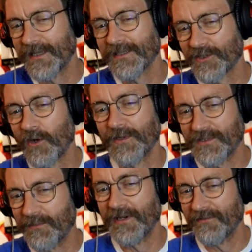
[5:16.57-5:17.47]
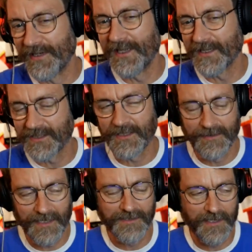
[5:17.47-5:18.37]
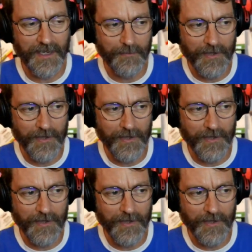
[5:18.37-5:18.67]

it's always a bit of a guess guessing game,